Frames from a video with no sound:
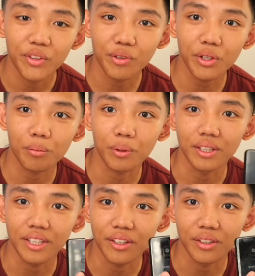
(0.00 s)

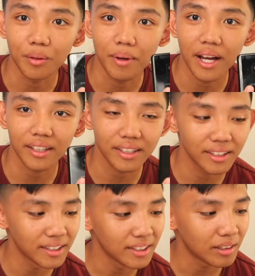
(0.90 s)
fingerprints here on the back
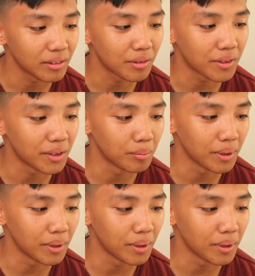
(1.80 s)
of the phone.